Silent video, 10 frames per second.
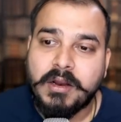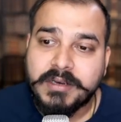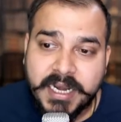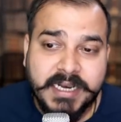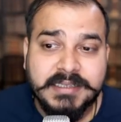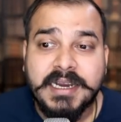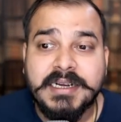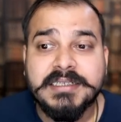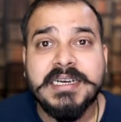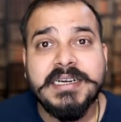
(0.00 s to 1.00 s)
Now, data
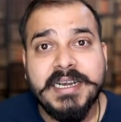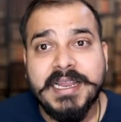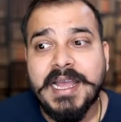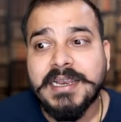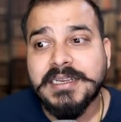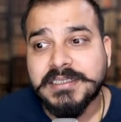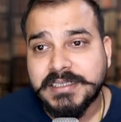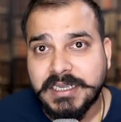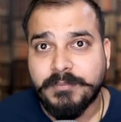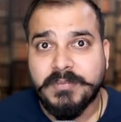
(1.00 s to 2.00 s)
scientist and data
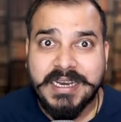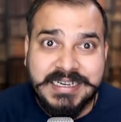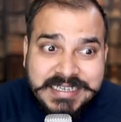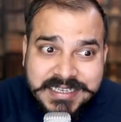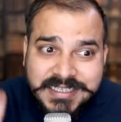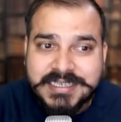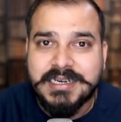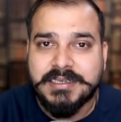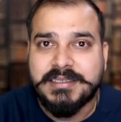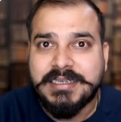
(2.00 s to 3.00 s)
analyst team, they
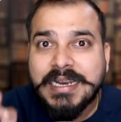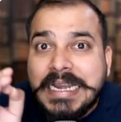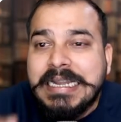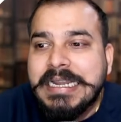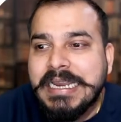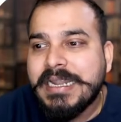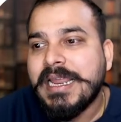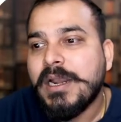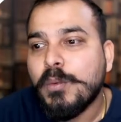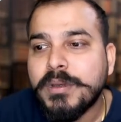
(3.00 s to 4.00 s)
discuss in
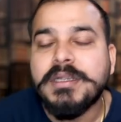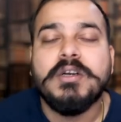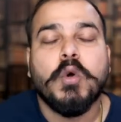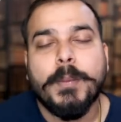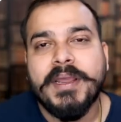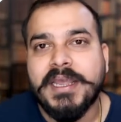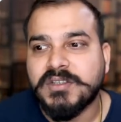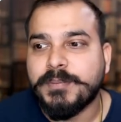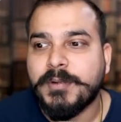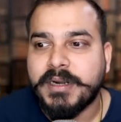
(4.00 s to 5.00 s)
detail with the domain
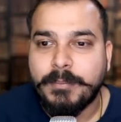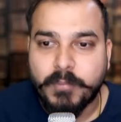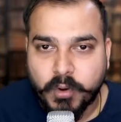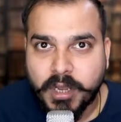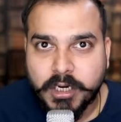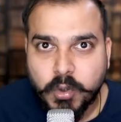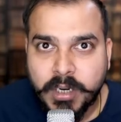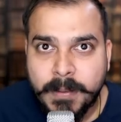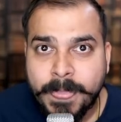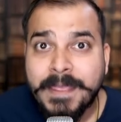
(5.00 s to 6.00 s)
expert and product
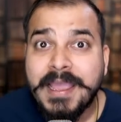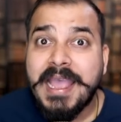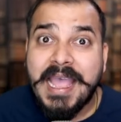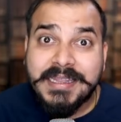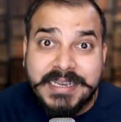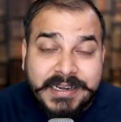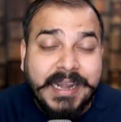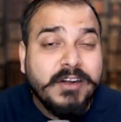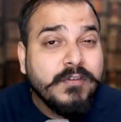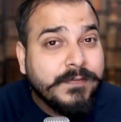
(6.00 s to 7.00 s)
owner, and they
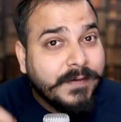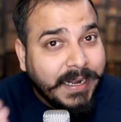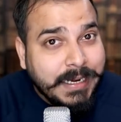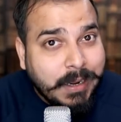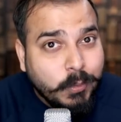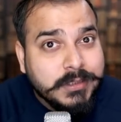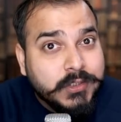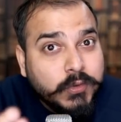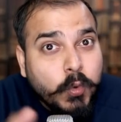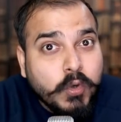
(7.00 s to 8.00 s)
try to find out the
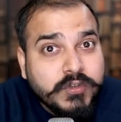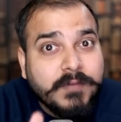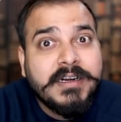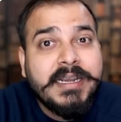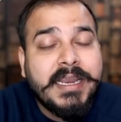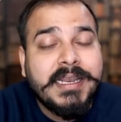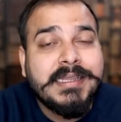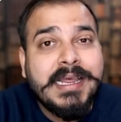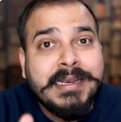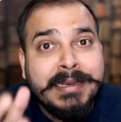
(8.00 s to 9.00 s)
source of the
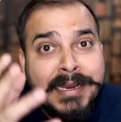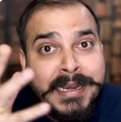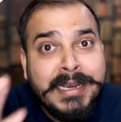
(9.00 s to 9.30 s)
data that they